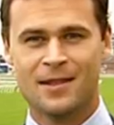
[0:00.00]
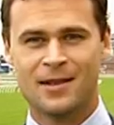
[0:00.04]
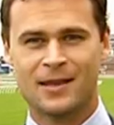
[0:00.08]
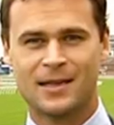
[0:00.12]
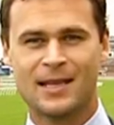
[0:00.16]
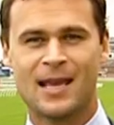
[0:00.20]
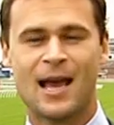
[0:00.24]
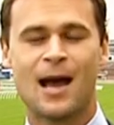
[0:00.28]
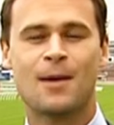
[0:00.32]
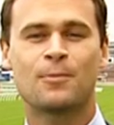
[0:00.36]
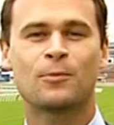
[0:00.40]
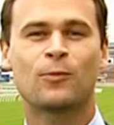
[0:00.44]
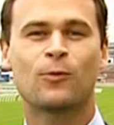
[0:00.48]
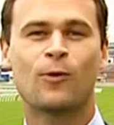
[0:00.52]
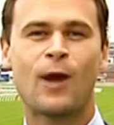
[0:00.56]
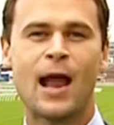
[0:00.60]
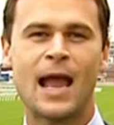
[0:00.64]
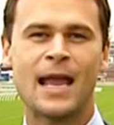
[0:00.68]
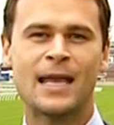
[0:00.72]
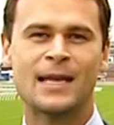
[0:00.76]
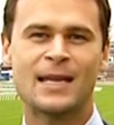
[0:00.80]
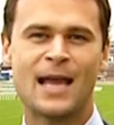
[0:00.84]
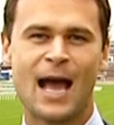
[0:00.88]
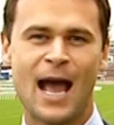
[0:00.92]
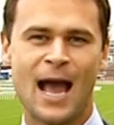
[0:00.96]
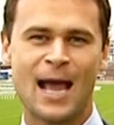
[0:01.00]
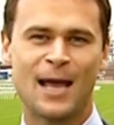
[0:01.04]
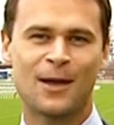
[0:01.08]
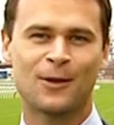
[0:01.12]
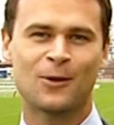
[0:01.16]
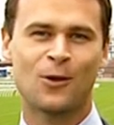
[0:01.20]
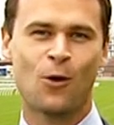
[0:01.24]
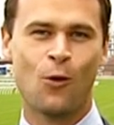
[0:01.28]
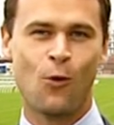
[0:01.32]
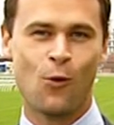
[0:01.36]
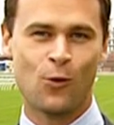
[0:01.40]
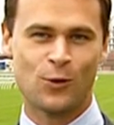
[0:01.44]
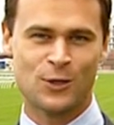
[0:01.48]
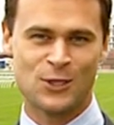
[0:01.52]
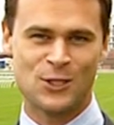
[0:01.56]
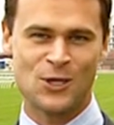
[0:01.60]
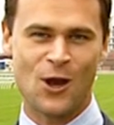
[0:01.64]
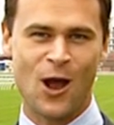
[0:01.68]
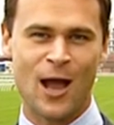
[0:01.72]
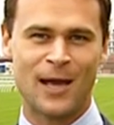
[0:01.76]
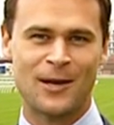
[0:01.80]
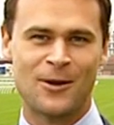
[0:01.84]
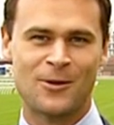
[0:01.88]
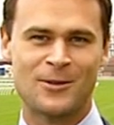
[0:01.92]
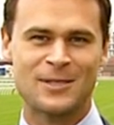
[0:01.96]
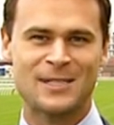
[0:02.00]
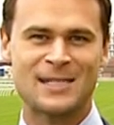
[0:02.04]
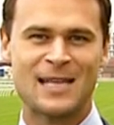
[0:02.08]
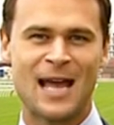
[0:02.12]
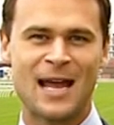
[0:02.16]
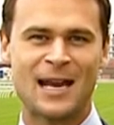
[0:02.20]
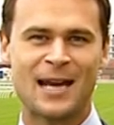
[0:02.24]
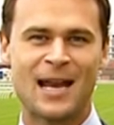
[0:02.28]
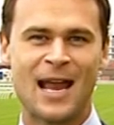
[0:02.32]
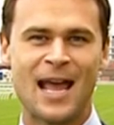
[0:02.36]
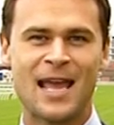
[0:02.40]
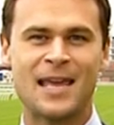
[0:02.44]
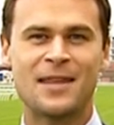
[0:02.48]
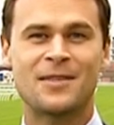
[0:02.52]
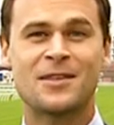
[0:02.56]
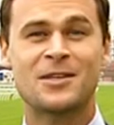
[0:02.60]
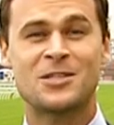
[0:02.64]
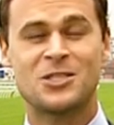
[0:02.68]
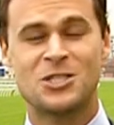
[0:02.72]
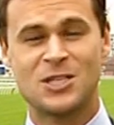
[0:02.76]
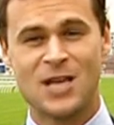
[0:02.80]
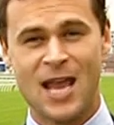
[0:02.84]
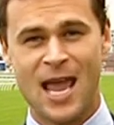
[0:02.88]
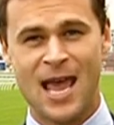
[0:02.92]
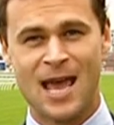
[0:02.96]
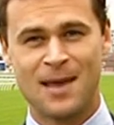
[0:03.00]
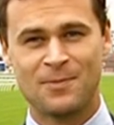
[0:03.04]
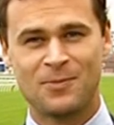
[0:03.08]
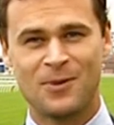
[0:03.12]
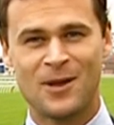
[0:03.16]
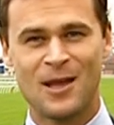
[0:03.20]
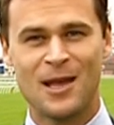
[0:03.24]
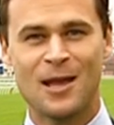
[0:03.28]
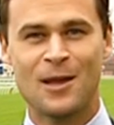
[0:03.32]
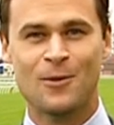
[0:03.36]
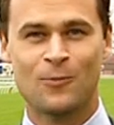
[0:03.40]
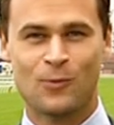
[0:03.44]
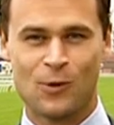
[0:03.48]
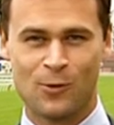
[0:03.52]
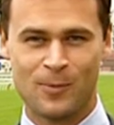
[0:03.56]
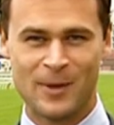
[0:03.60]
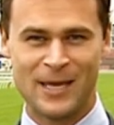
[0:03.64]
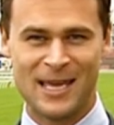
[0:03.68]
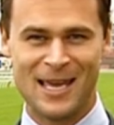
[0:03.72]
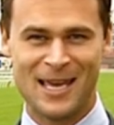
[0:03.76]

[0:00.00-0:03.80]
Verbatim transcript: that come rain, hail, or shine on Saturday, the champ will be